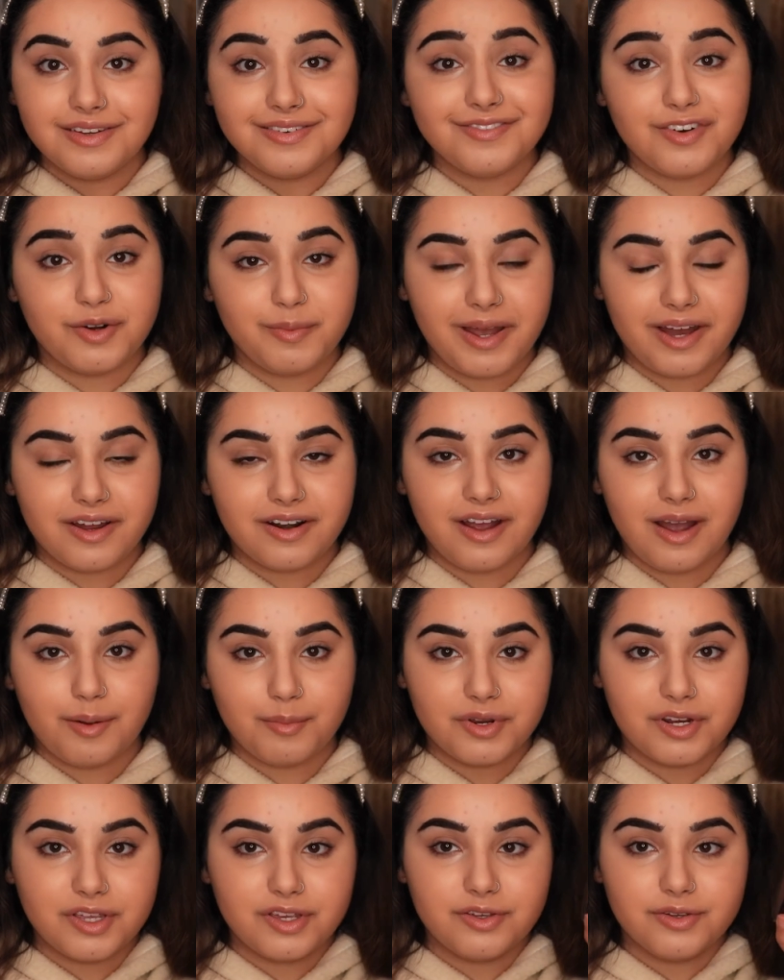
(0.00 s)
For powder, I'm
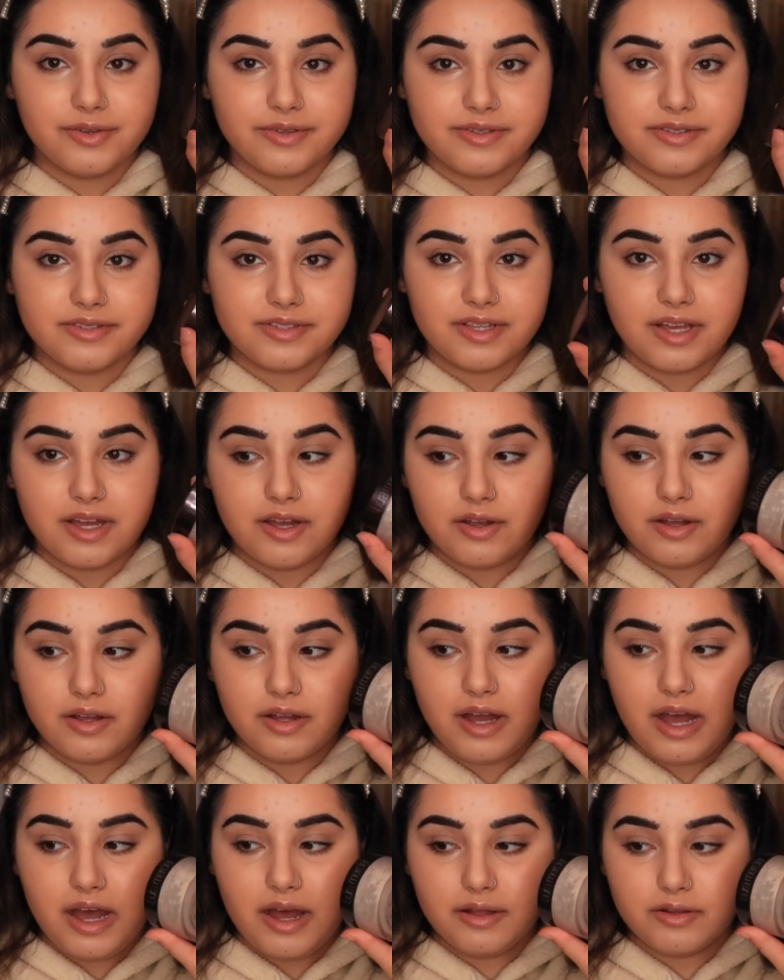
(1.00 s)
going to use
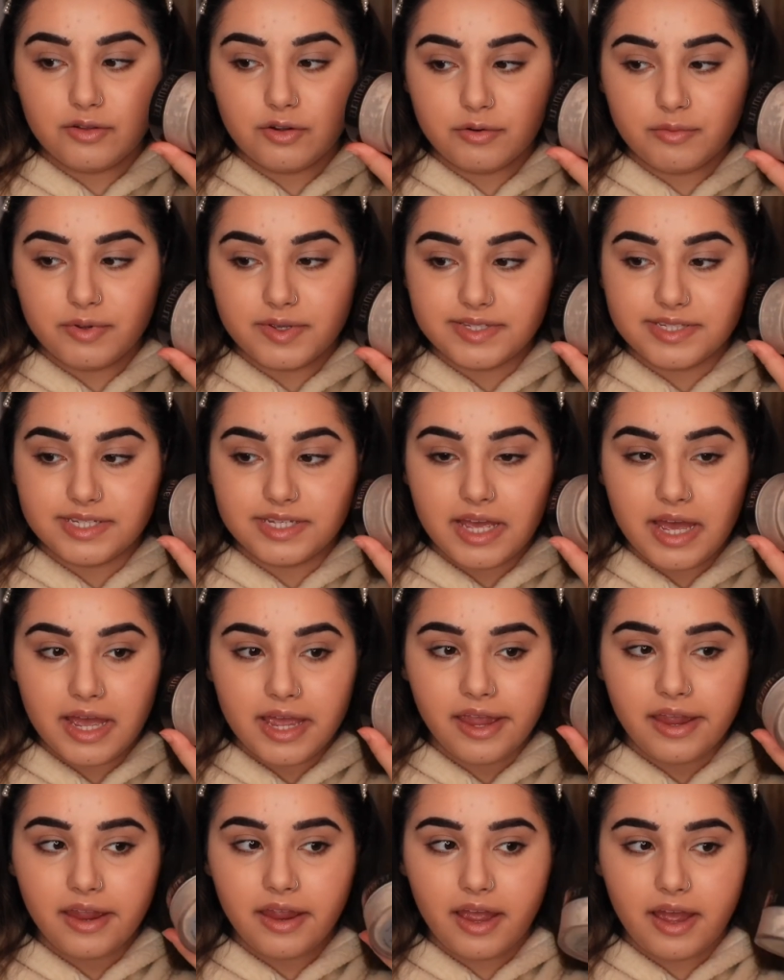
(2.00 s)
Laura
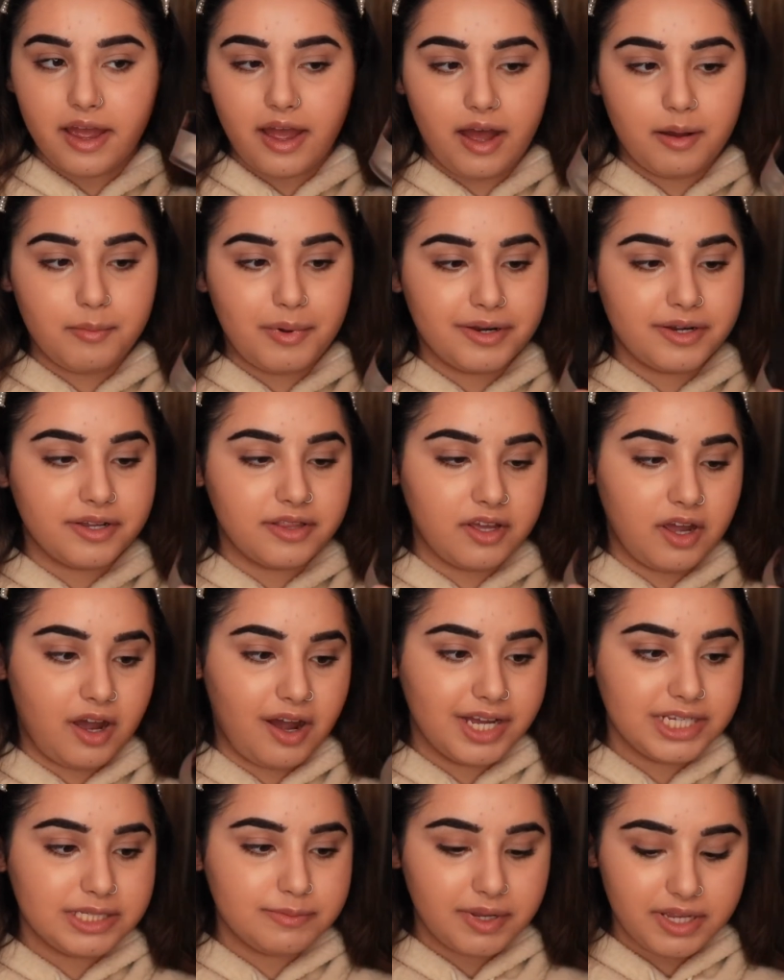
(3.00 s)
Mercier under the
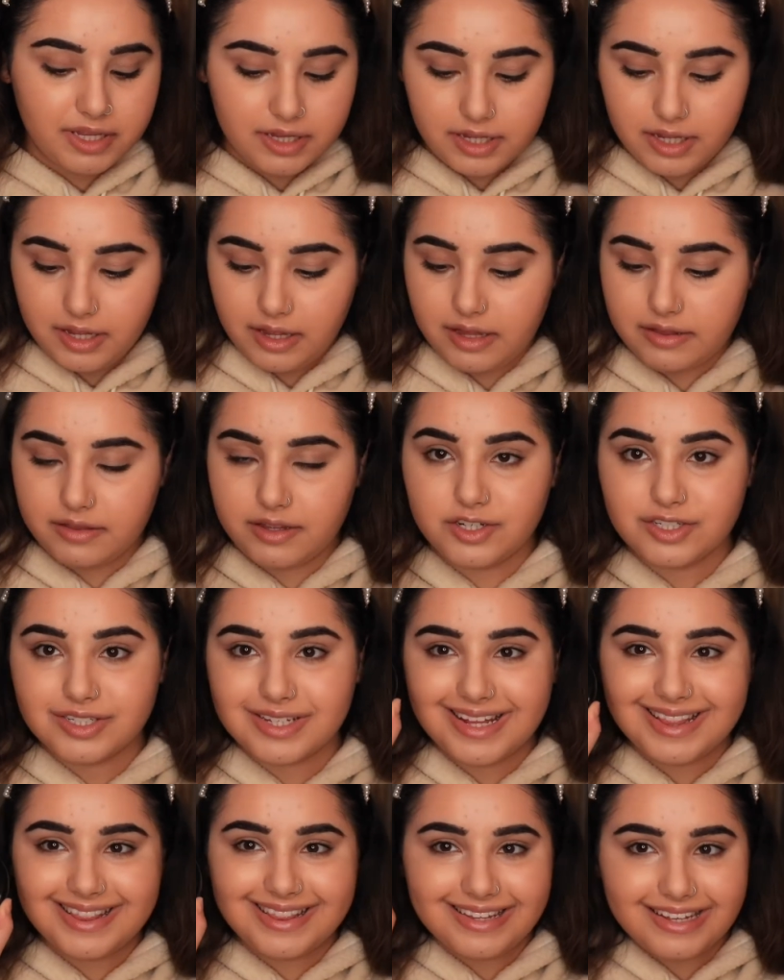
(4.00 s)
eyes mainly, and then just
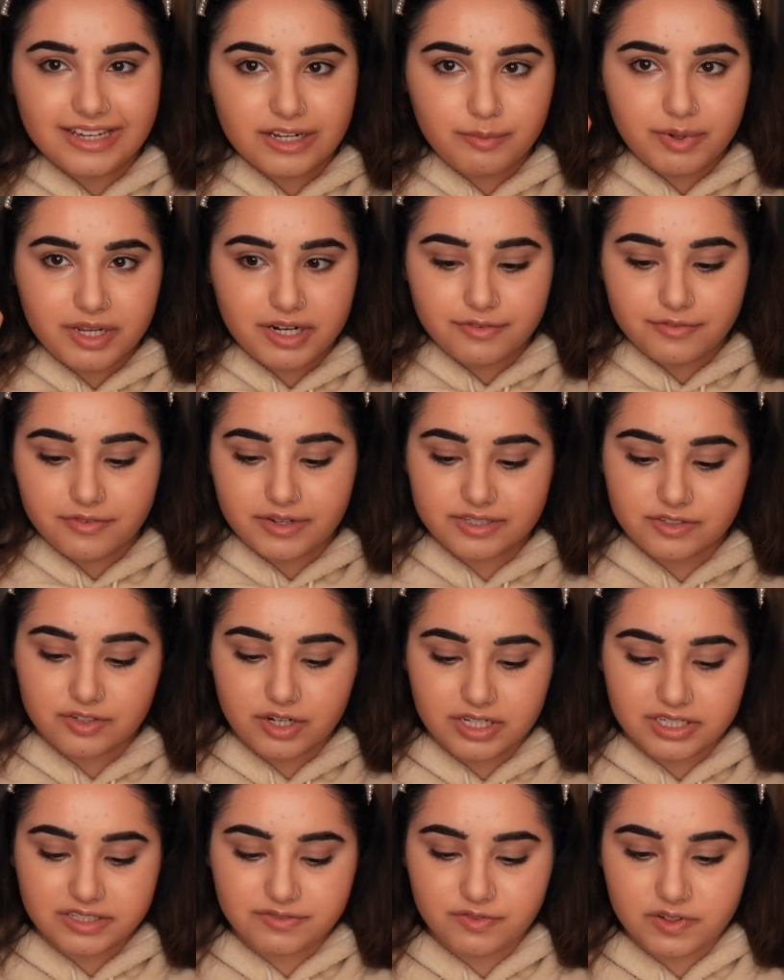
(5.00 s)
a little bit of
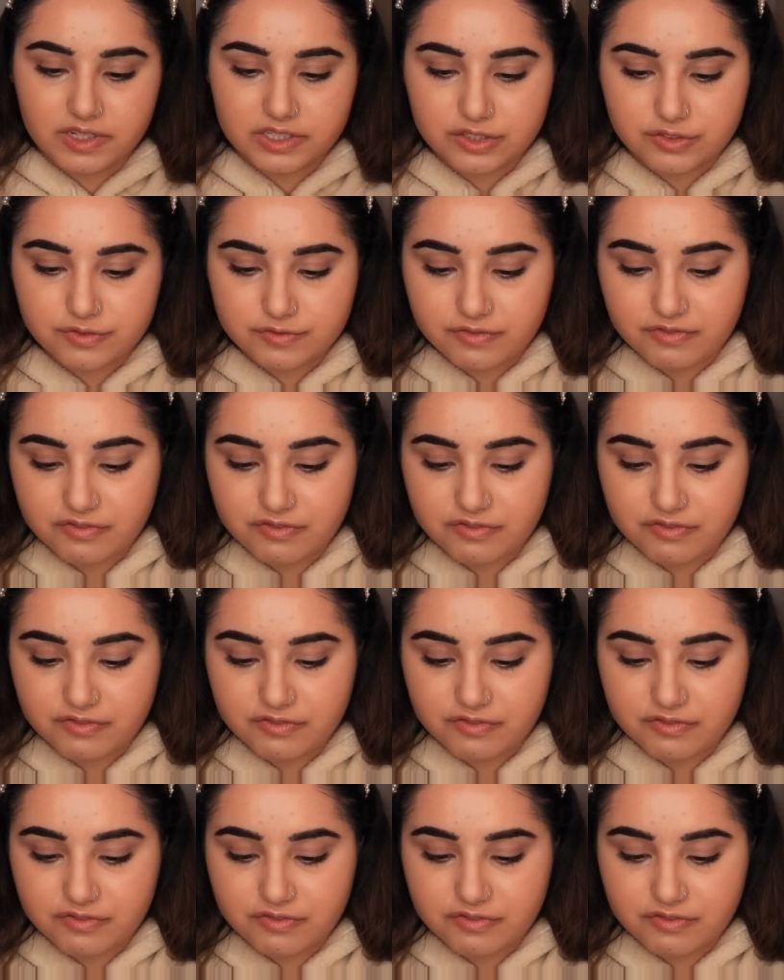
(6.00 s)
Australis Fresh